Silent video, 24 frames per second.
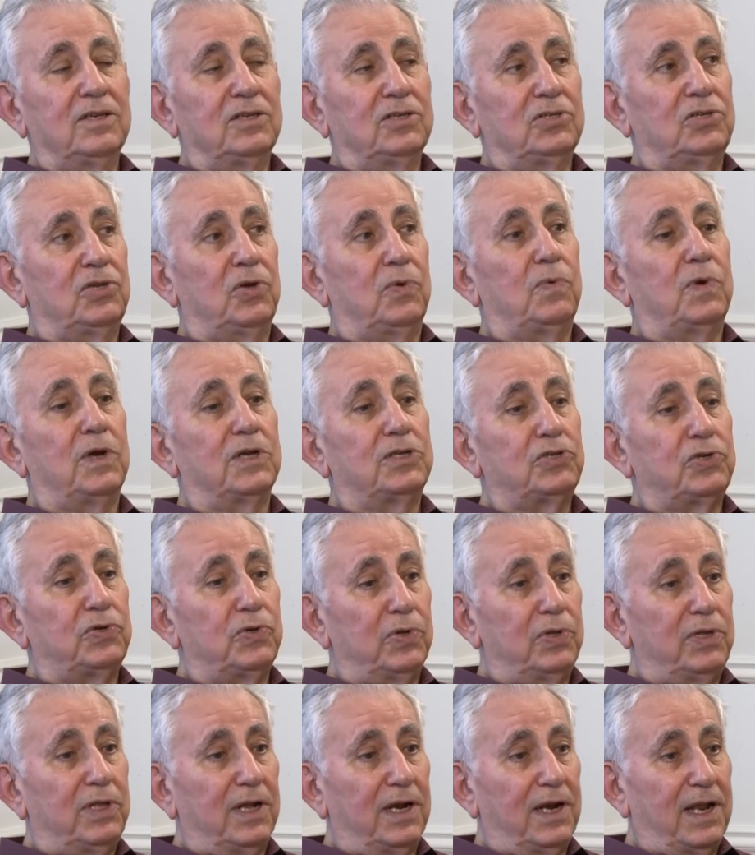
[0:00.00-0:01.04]
So what
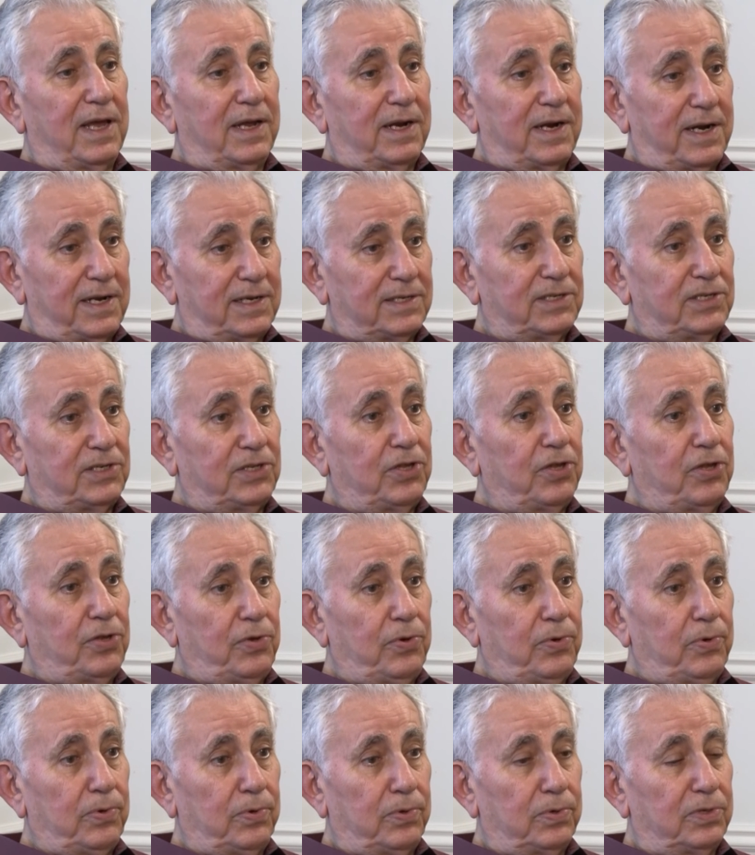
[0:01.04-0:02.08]
should the rest
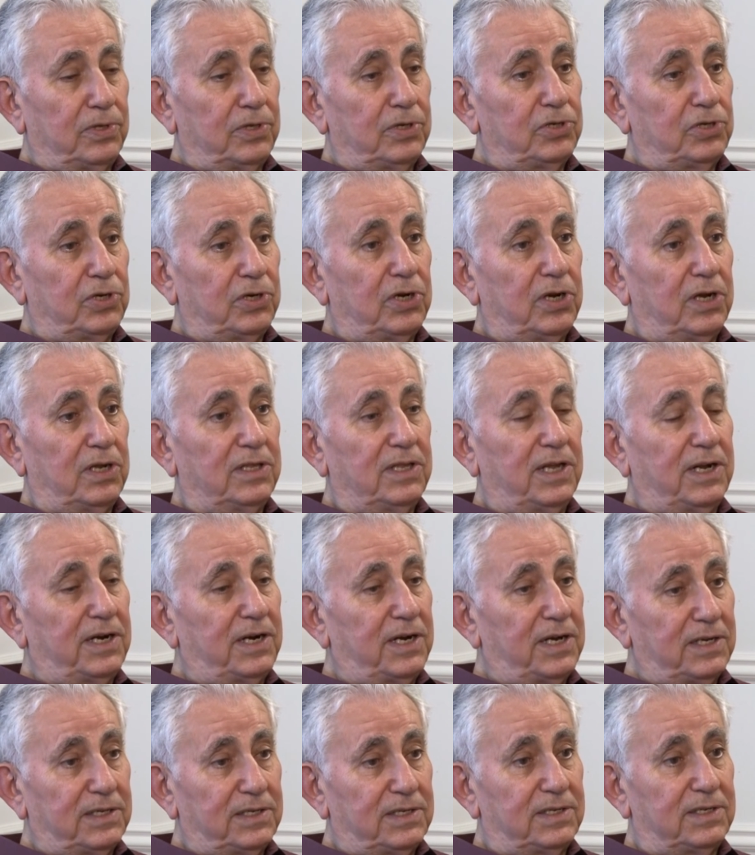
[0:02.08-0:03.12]
do? The, the
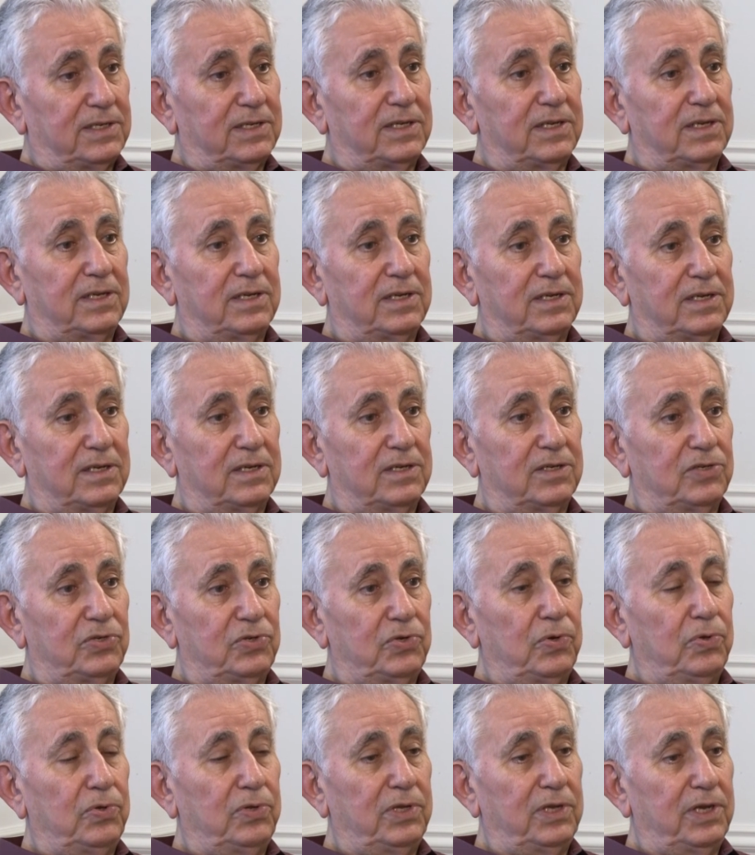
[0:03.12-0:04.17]
rest
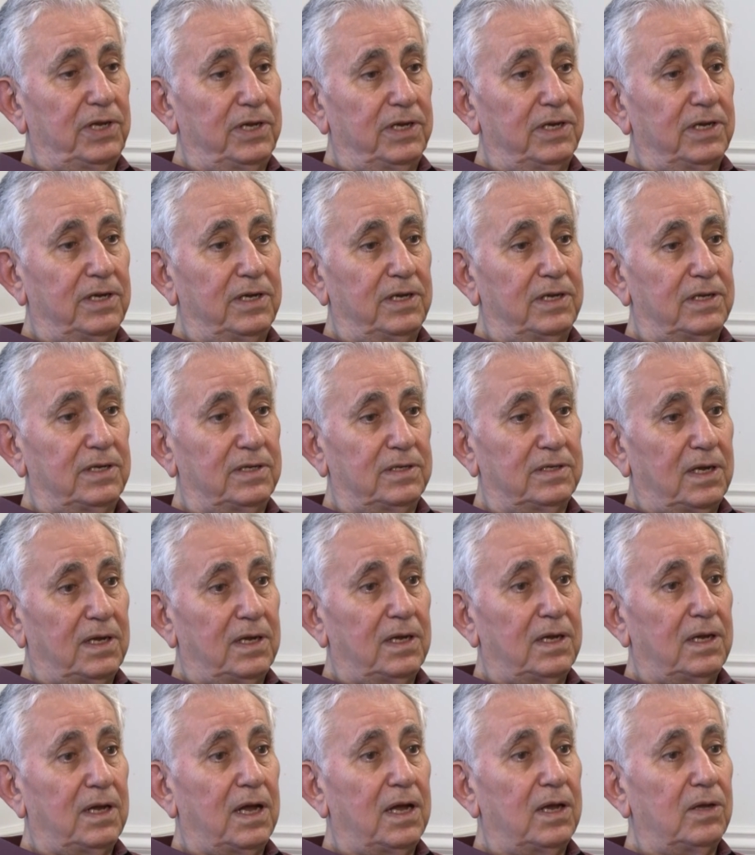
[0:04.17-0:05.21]
should think
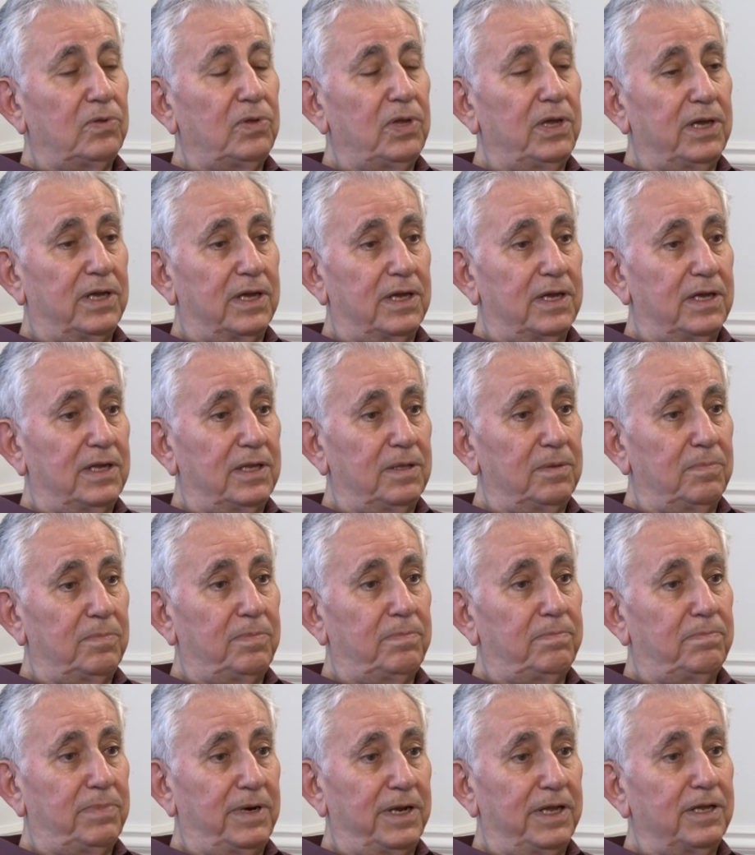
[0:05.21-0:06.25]
how they can
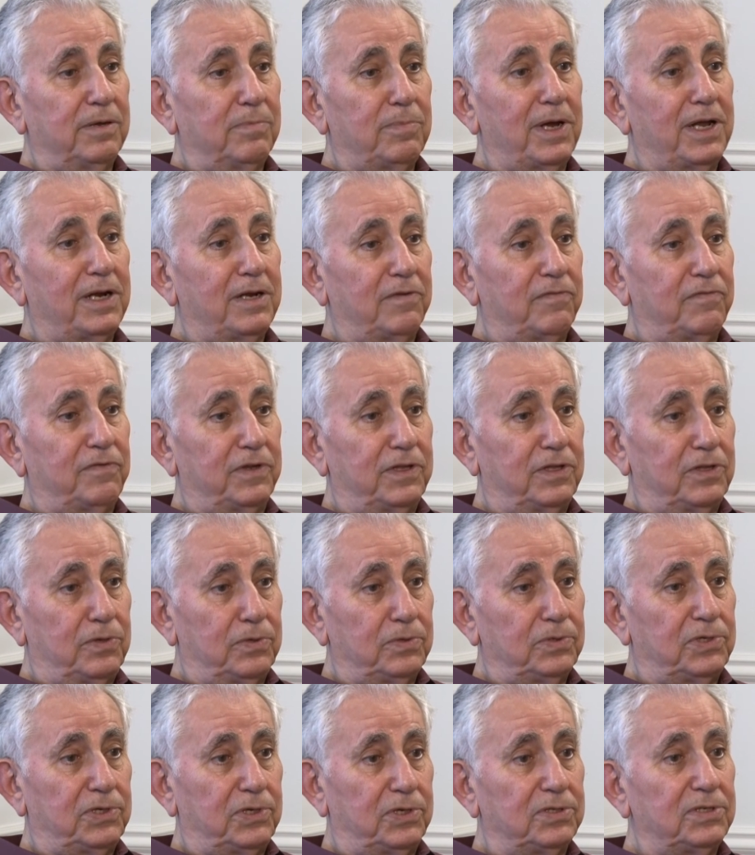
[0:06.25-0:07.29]
bring benefit
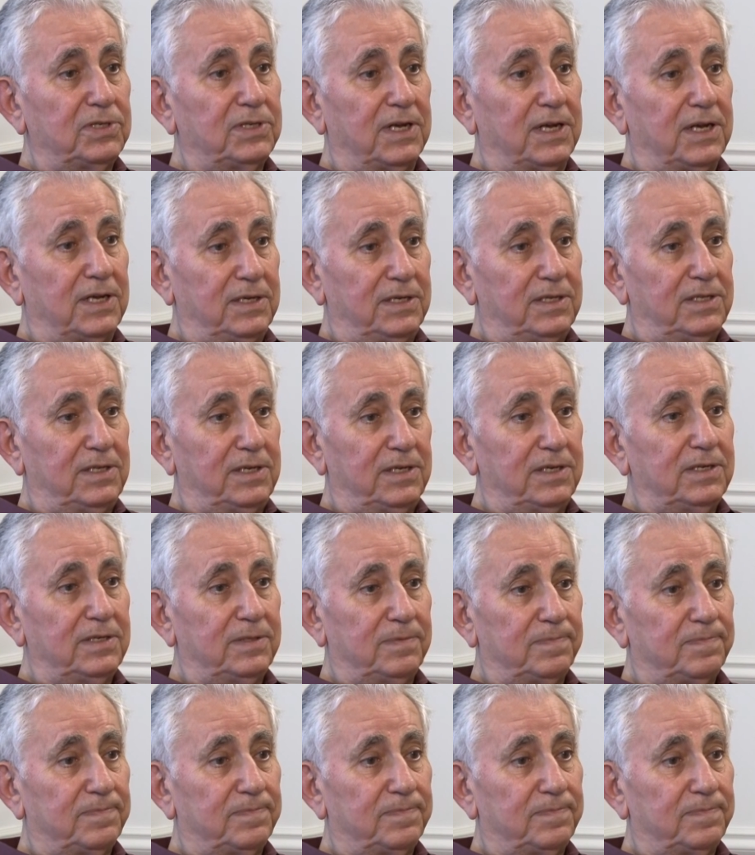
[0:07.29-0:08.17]
to society.